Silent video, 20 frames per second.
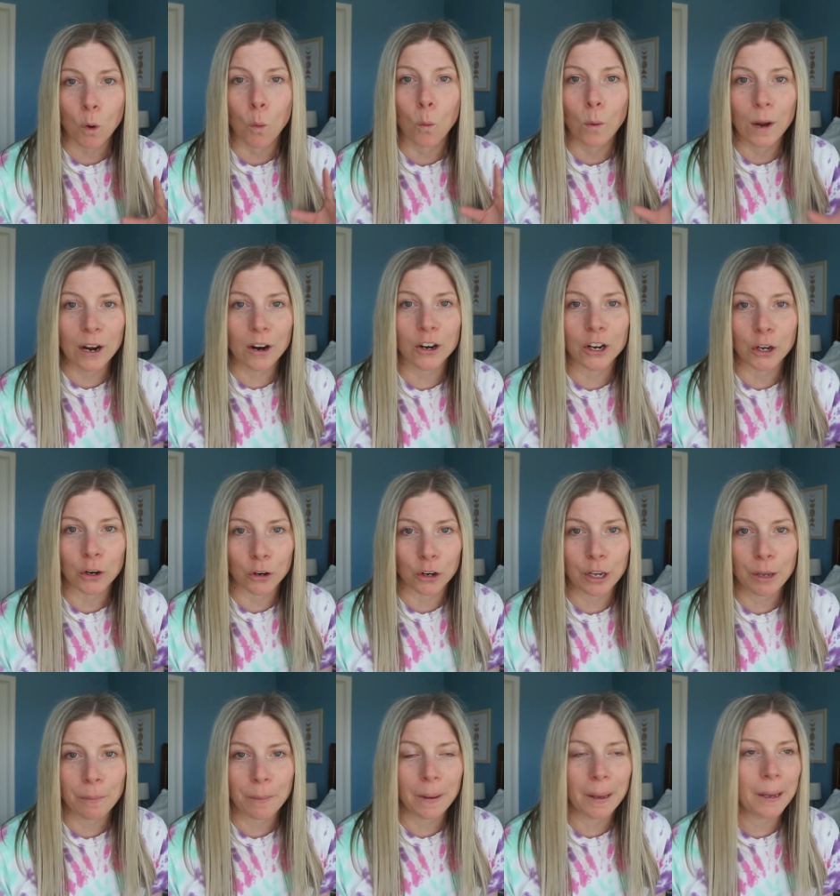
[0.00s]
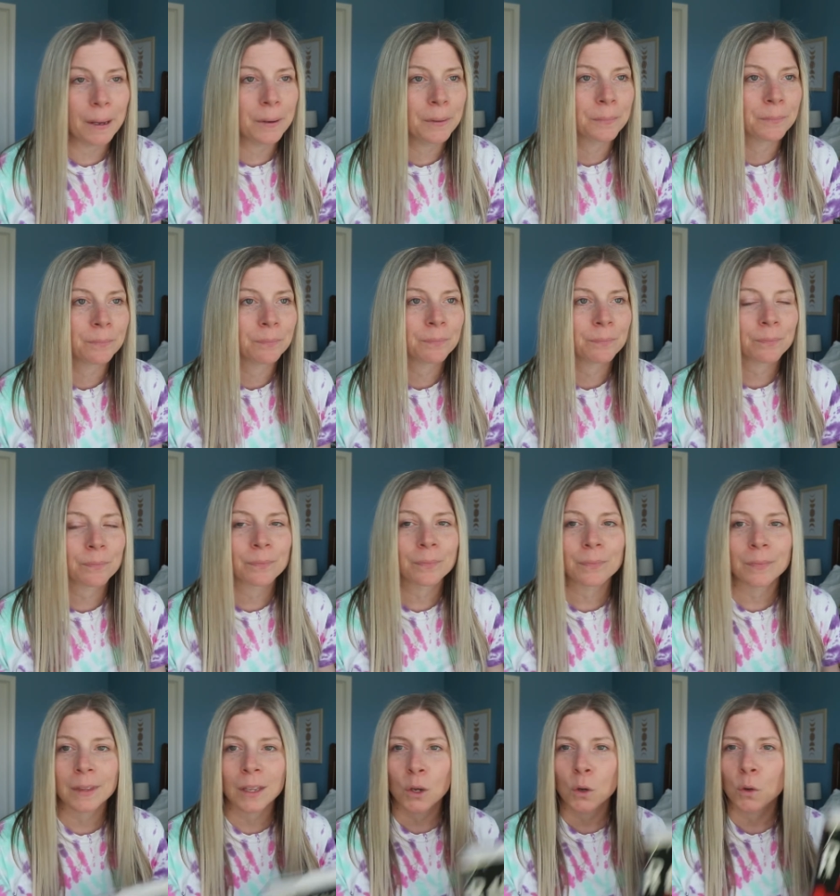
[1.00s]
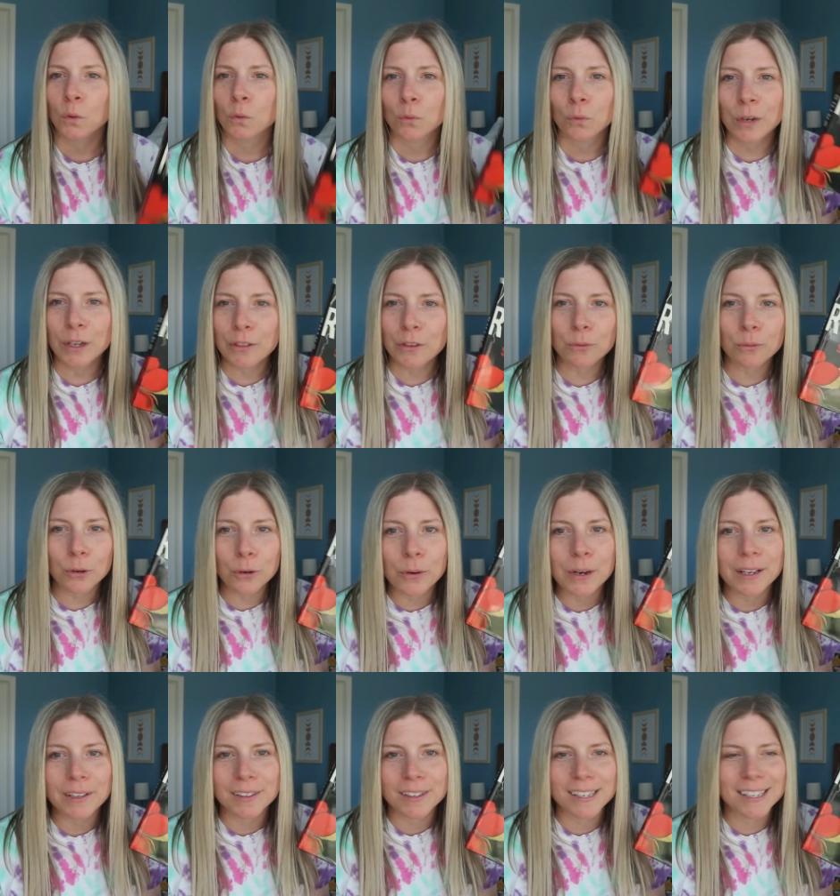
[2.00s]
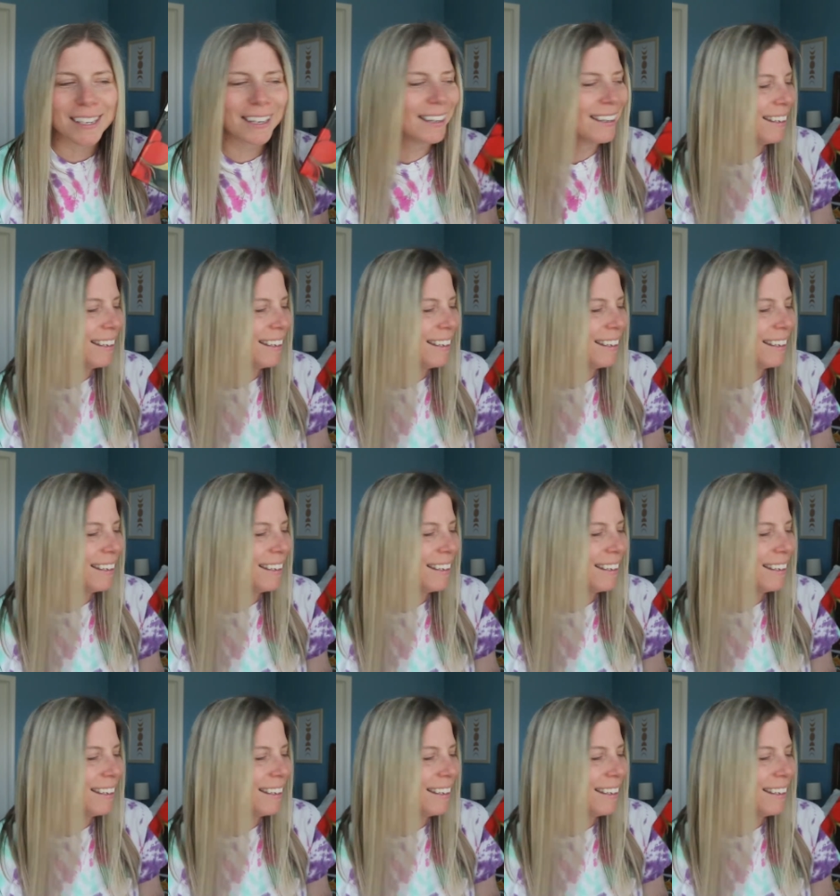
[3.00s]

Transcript: weird and creepy, read The Ruins